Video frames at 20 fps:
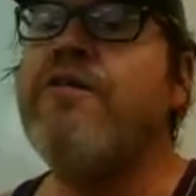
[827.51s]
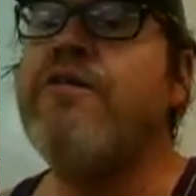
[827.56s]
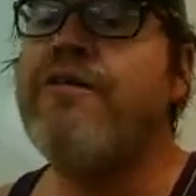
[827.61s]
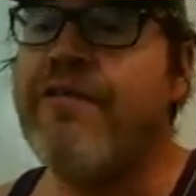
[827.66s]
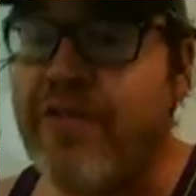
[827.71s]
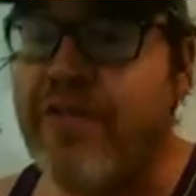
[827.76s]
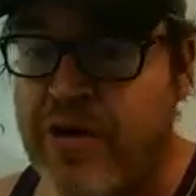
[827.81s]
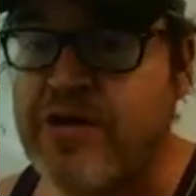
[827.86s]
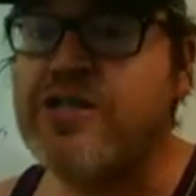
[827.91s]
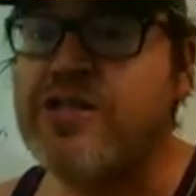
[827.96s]

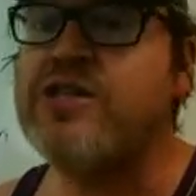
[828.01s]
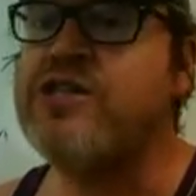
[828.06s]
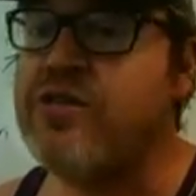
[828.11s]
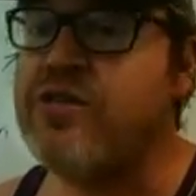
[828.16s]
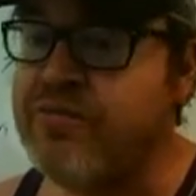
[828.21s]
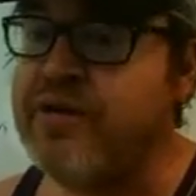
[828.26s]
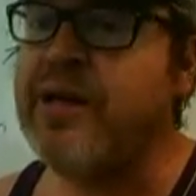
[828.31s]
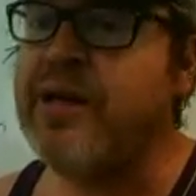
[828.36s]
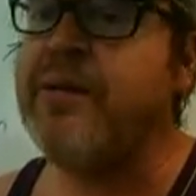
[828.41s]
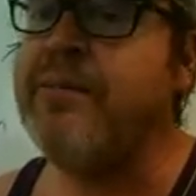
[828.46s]
First, it's
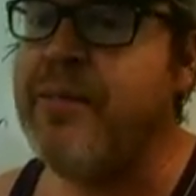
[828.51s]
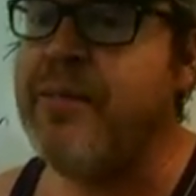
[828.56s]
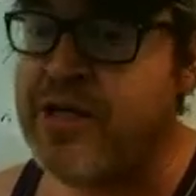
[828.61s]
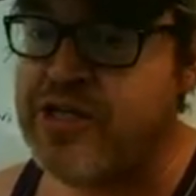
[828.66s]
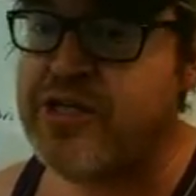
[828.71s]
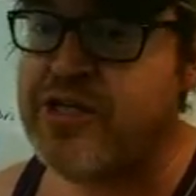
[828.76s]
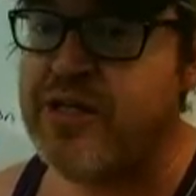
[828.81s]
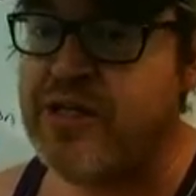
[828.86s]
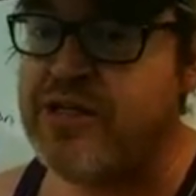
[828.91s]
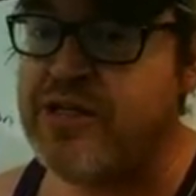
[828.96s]
a real
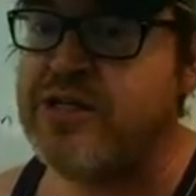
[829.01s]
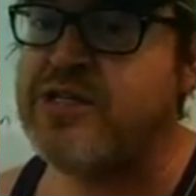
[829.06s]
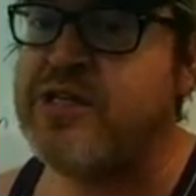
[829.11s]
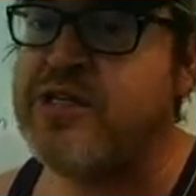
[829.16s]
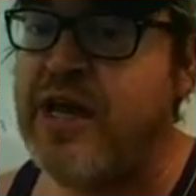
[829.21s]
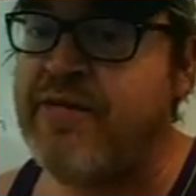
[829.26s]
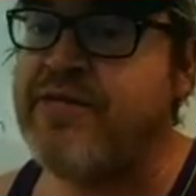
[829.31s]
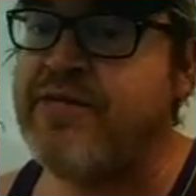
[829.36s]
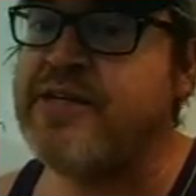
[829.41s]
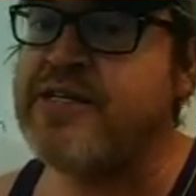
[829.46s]
mission to
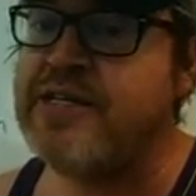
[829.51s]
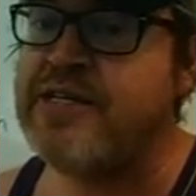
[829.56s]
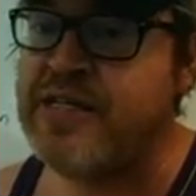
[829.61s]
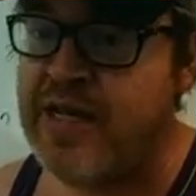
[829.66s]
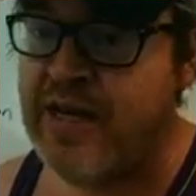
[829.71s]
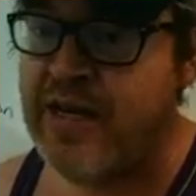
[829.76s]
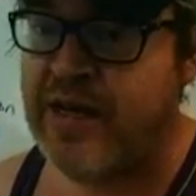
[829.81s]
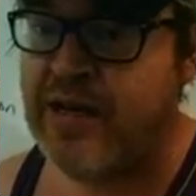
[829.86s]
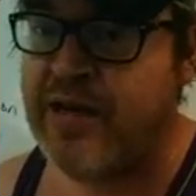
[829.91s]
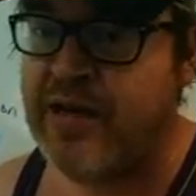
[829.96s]
save his
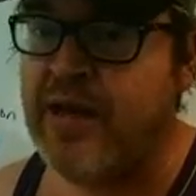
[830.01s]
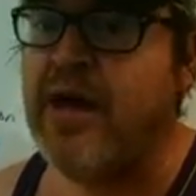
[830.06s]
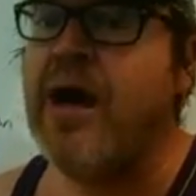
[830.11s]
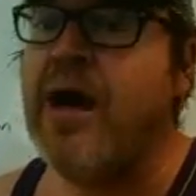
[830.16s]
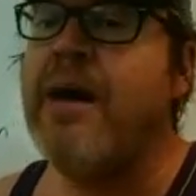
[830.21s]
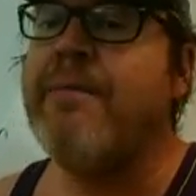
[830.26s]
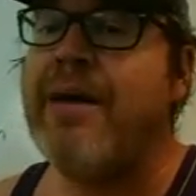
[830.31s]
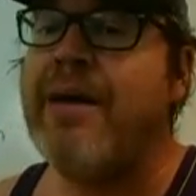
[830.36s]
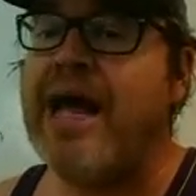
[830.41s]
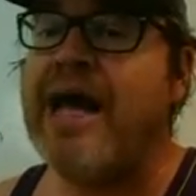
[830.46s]
city,
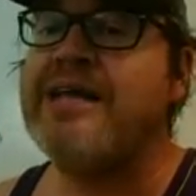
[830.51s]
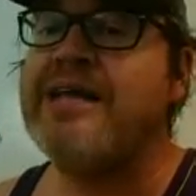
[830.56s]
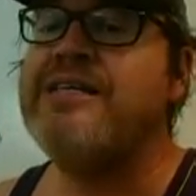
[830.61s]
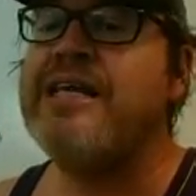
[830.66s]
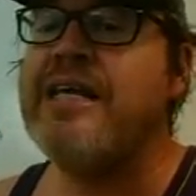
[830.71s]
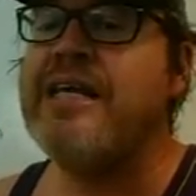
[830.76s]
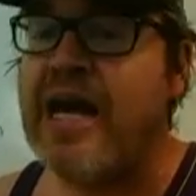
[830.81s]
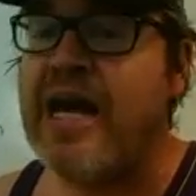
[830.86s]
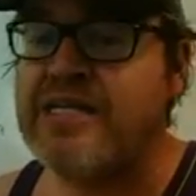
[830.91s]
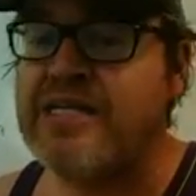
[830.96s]
but as
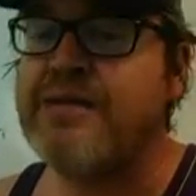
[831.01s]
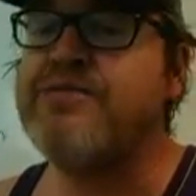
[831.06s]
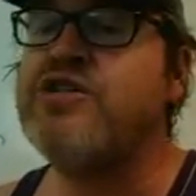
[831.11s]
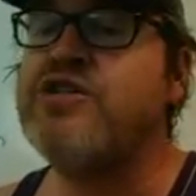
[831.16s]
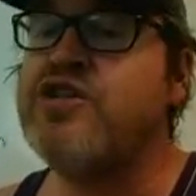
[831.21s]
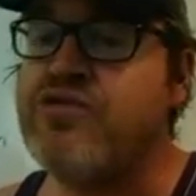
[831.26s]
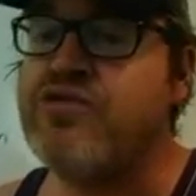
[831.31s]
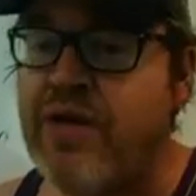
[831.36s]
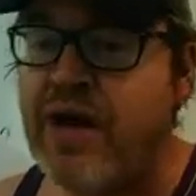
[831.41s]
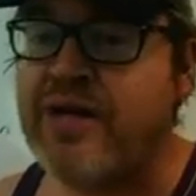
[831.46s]
he gets
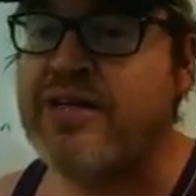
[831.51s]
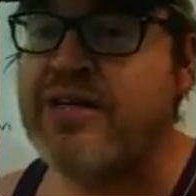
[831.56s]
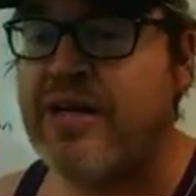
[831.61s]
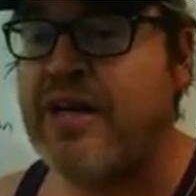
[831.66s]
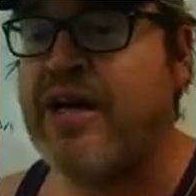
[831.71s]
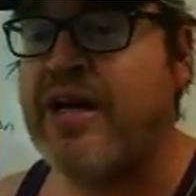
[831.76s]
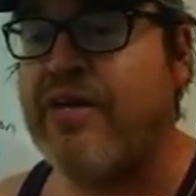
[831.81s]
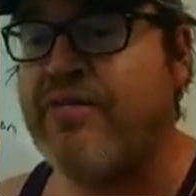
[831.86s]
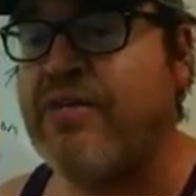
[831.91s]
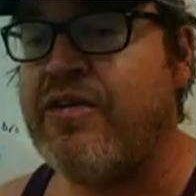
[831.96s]

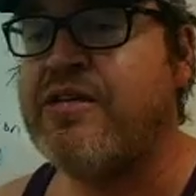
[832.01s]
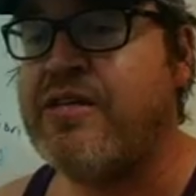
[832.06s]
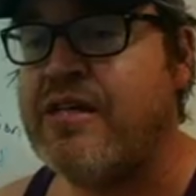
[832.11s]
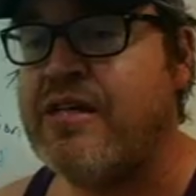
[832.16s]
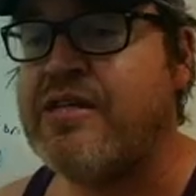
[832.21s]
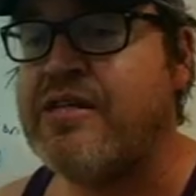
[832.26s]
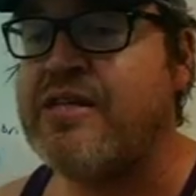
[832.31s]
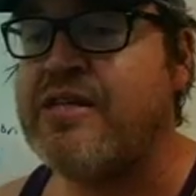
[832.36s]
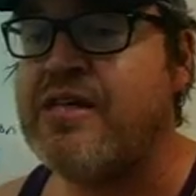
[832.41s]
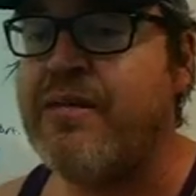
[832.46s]
obstructed at every
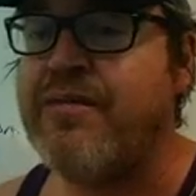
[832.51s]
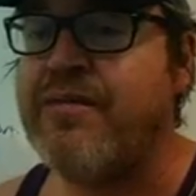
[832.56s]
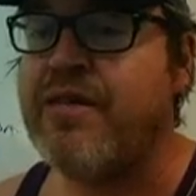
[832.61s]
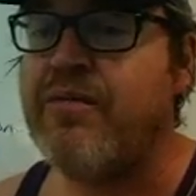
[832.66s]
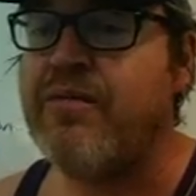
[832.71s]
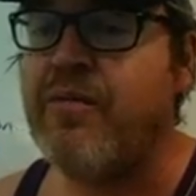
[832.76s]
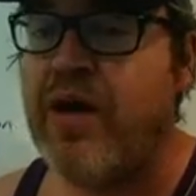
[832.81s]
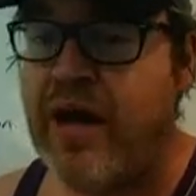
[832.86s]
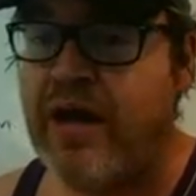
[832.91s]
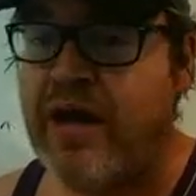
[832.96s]
step of
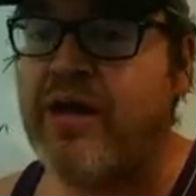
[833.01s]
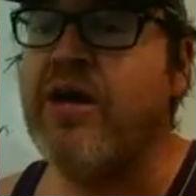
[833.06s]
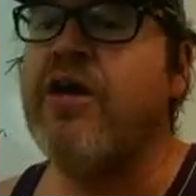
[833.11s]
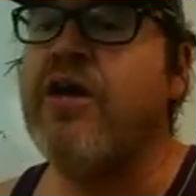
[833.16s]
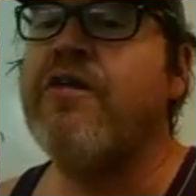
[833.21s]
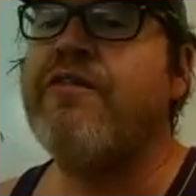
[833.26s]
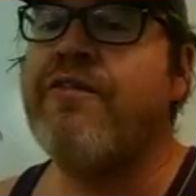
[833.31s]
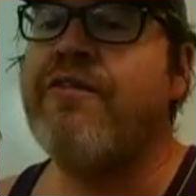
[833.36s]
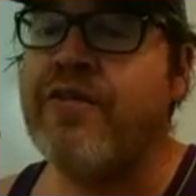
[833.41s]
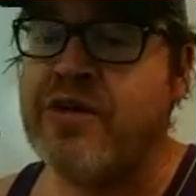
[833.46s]
the way,
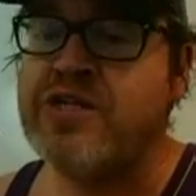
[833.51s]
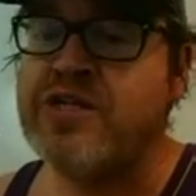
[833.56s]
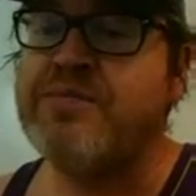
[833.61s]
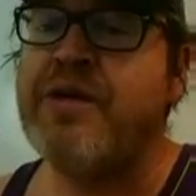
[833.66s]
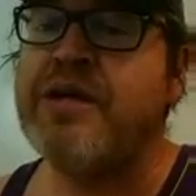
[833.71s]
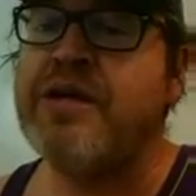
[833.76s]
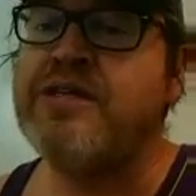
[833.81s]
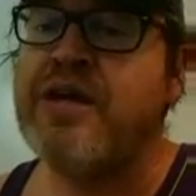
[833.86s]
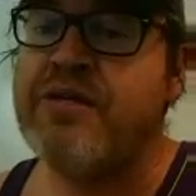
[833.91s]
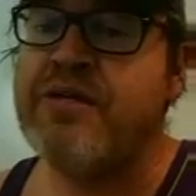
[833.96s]
first
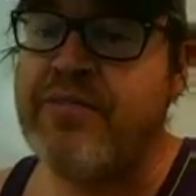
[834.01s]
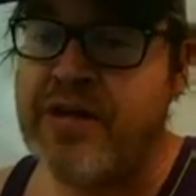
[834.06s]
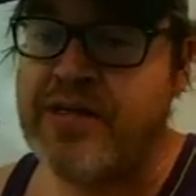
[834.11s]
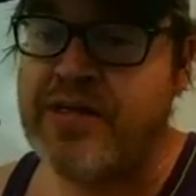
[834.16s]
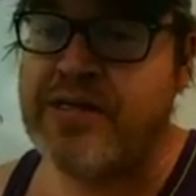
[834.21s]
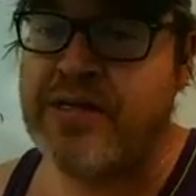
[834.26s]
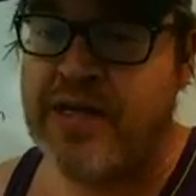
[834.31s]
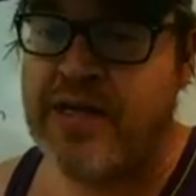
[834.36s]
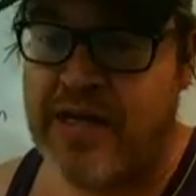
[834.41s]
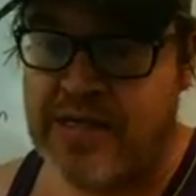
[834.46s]
by
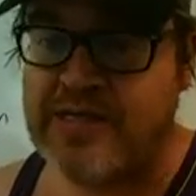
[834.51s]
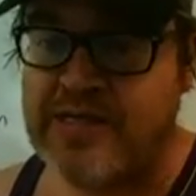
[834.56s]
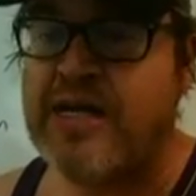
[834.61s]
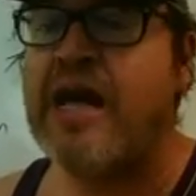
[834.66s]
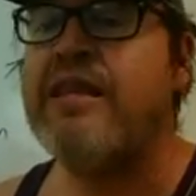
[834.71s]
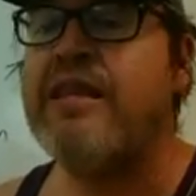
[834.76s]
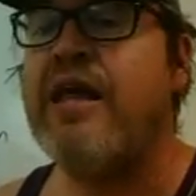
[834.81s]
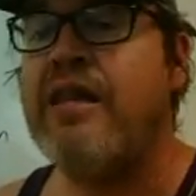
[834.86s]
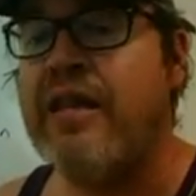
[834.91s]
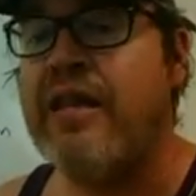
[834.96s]
Tiresias
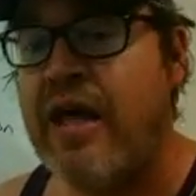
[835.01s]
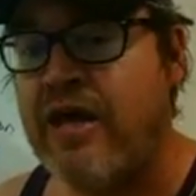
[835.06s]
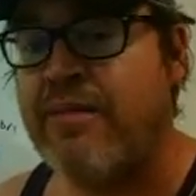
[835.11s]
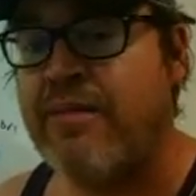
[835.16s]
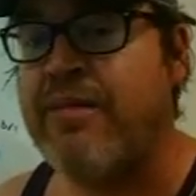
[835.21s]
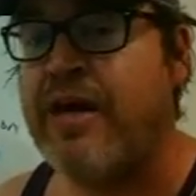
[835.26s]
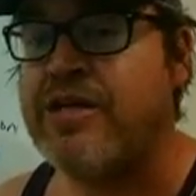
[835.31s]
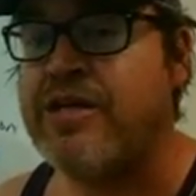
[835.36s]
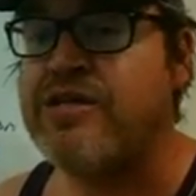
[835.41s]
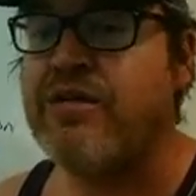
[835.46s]
and then later
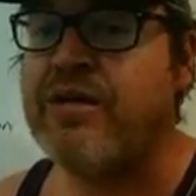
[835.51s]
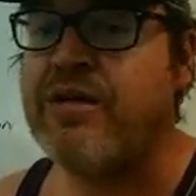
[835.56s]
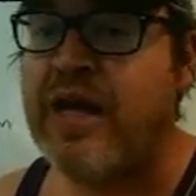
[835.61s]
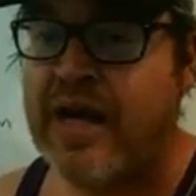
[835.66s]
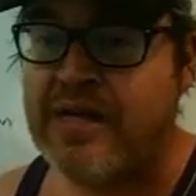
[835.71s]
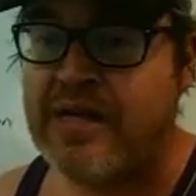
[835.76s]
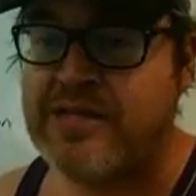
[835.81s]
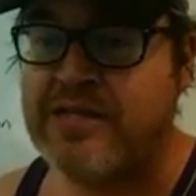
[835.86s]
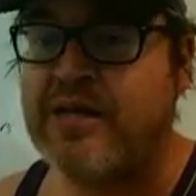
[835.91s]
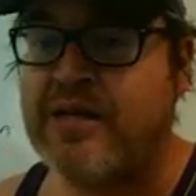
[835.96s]
by
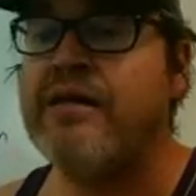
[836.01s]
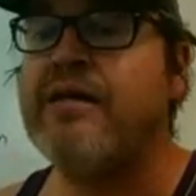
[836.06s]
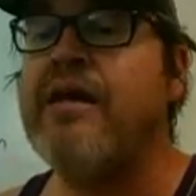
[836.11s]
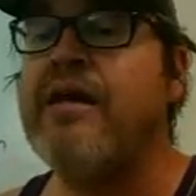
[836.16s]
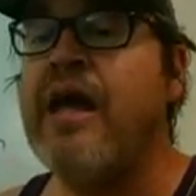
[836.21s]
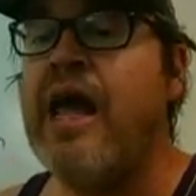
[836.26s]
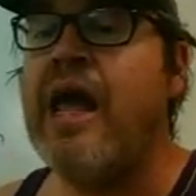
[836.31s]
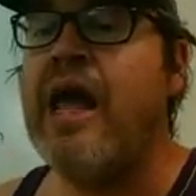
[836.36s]
Jocasta,